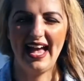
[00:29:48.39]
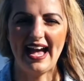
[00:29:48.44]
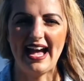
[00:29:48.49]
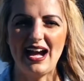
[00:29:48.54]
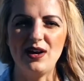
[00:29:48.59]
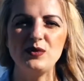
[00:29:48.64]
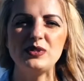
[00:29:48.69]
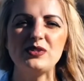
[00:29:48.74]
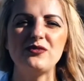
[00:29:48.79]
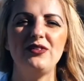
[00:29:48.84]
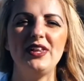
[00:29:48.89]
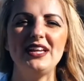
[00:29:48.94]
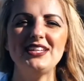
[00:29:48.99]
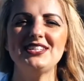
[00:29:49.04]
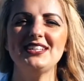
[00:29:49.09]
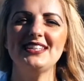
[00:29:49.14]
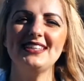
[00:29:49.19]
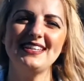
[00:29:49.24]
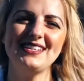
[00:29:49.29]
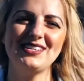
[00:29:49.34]
I was
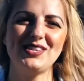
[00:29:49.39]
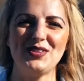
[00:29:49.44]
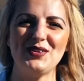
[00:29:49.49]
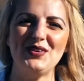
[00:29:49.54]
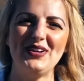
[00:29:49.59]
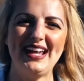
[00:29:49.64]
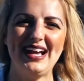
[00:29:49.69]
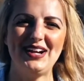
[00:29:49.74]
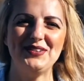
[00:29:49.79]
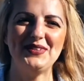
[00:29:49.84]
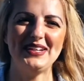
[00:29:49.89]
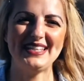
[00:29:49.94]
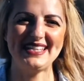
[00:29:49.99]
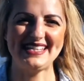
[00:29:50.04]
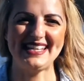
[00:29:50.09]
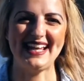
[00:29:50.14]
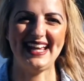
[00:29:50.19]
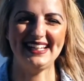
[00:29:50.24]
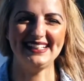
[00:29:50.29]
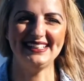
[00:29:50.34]
fleshing this thought out with
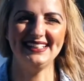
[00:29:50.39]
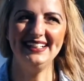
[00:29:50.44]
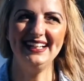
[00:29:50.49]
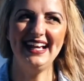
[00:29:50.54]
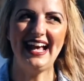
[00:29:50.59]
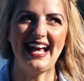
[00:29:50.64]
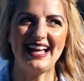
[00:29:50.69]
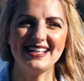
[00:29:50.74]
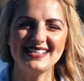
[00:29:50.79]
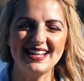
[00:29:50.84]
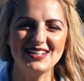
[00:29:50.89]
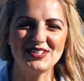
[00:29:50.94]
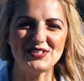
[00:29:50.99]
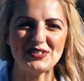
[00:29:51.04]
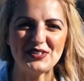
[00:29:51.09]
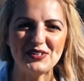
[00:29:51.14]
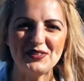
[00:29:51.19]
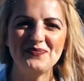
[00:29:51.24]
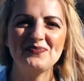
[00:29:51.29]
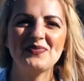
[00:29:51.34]
Zane, as I
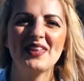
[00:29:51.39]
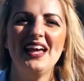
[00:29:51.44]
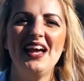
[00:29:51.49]
do.